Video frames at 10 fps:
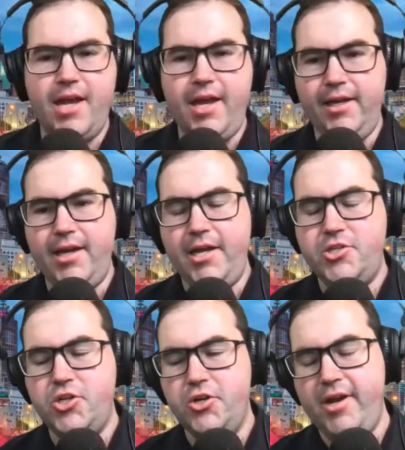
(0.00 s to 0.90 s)
a, a
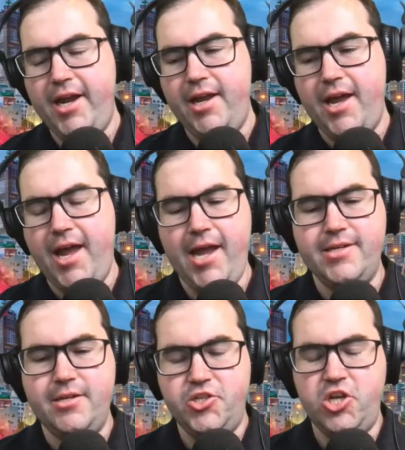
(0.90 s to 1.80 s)
jury
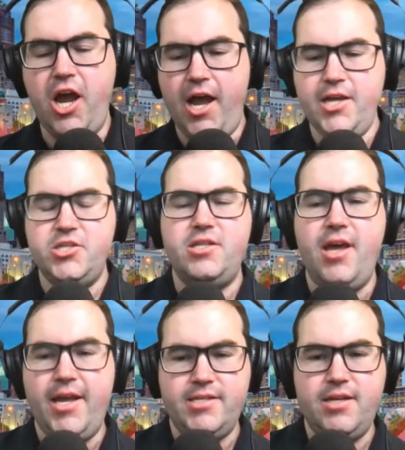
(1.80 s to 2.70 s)
and a judge
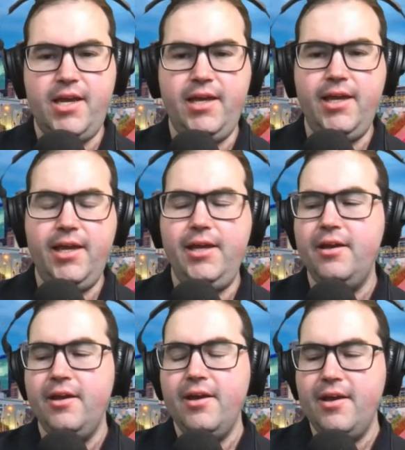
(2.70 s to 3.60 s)
that uh, he
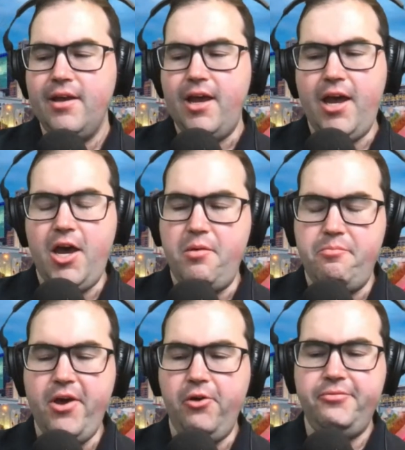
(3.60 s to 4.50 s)
uh,
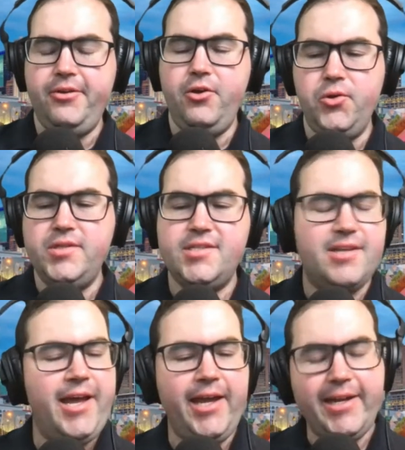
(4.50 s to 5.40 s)
Belfield's
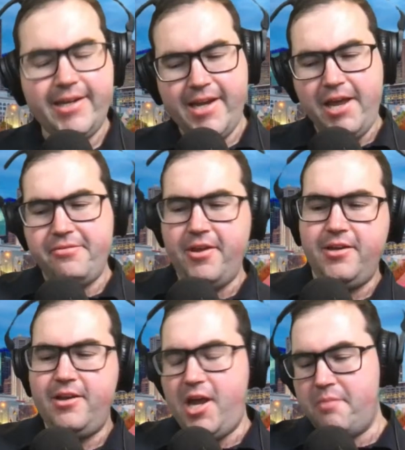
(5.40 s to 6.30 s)
like he didn't
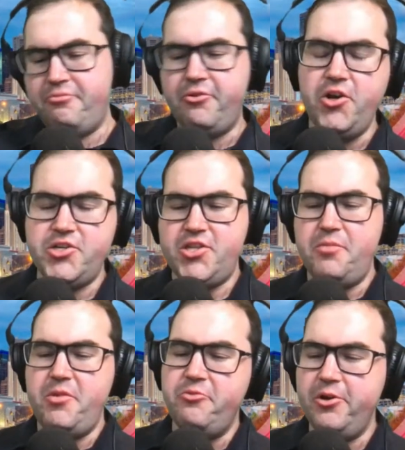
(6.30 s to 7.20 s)
even approach
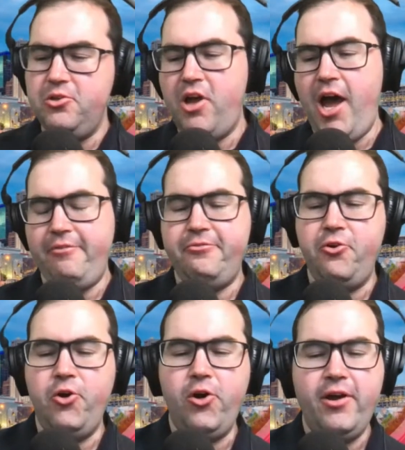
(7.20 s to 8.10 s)
them in real life
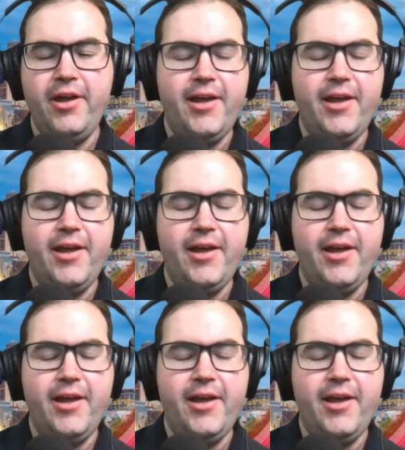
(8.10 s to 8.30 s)
or